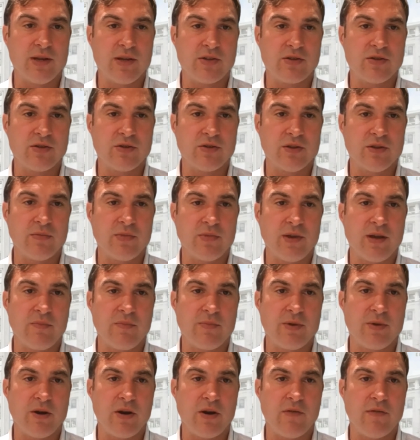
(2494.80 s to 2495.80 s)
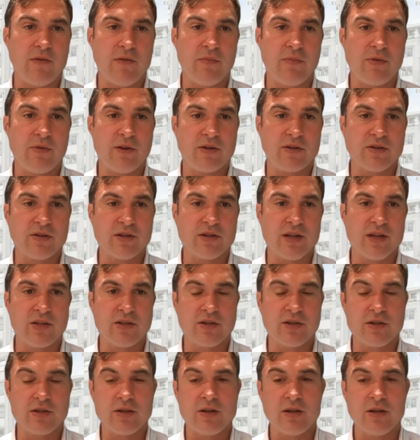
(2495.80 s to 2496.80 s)
during the main part of her
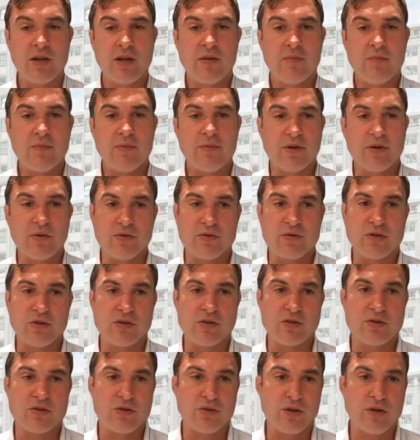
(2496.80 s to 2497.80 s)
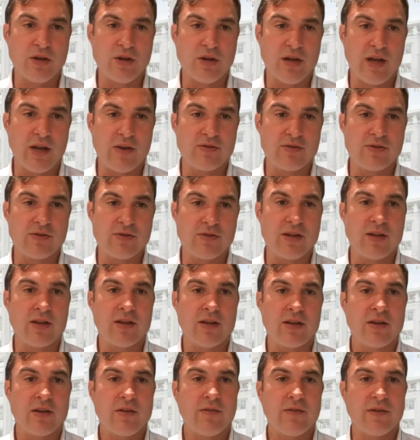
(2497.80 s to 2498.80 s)
presentation, but also student
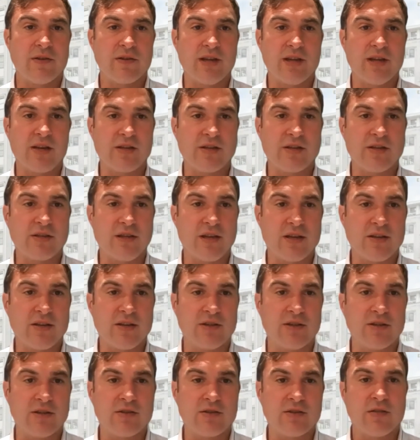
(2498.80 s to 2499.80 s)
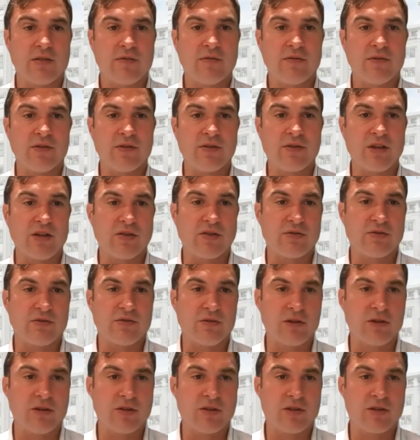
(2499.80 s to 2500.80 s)
housing, for data centers, for
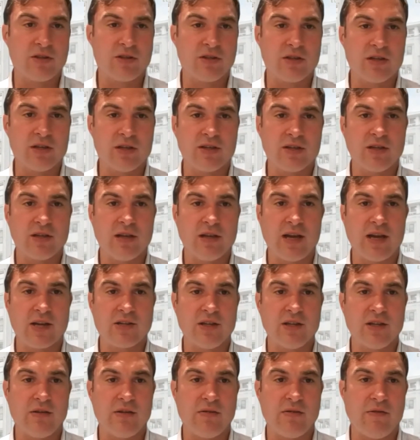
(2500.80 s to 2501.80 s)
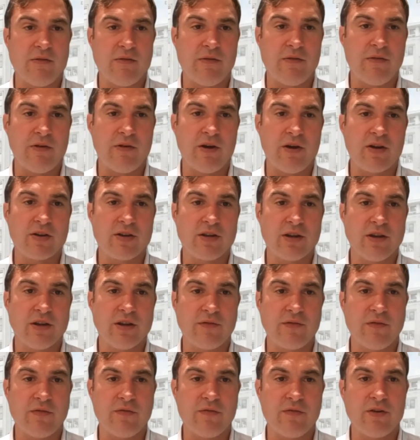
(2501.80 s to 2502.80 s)
industrial logistics. Actually, there are a variety
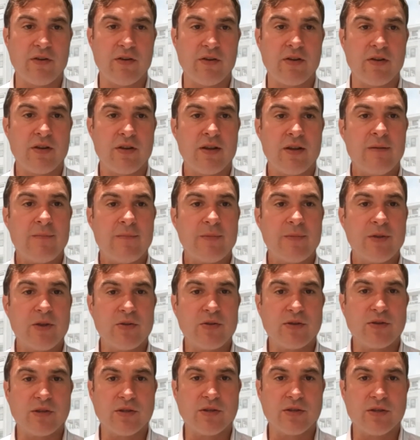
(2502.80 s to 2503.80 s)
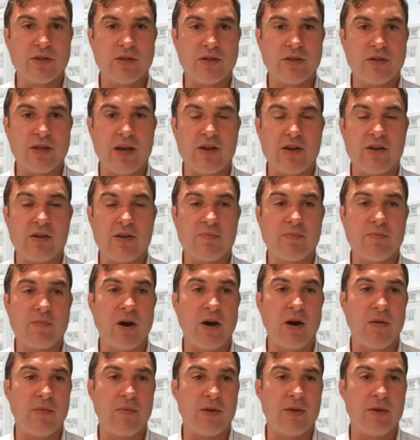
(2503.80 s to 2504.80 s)
of different uses that
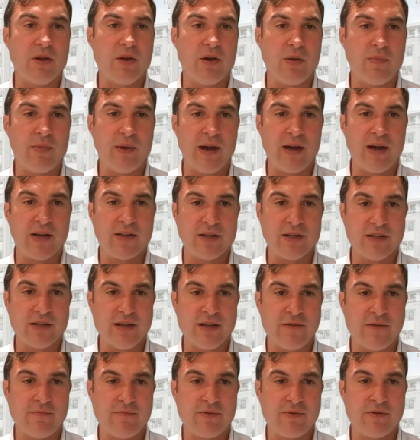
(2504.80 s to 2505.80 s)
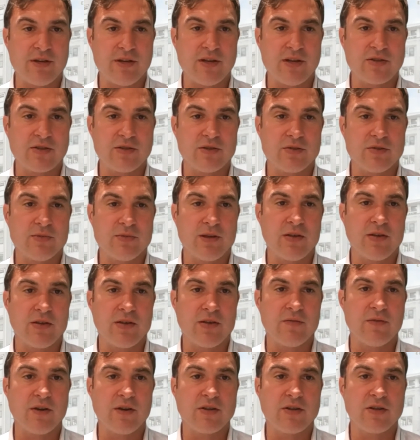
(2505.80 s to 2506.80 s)
our assets have potential to be
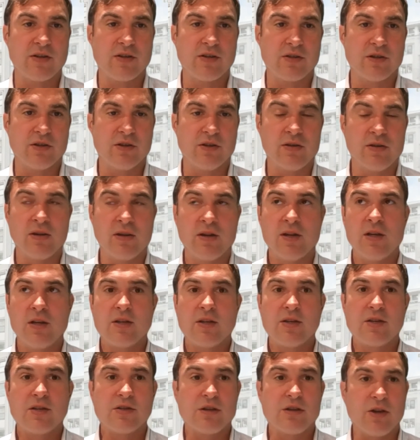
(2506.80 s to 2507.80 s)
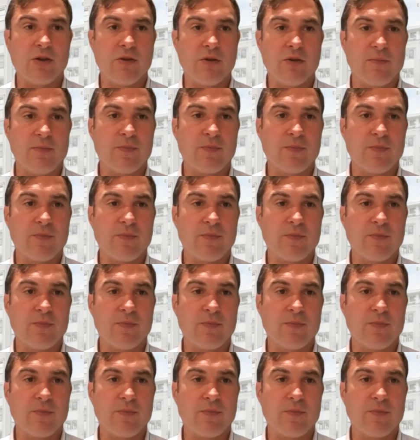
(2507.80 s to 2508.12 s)
converted to. So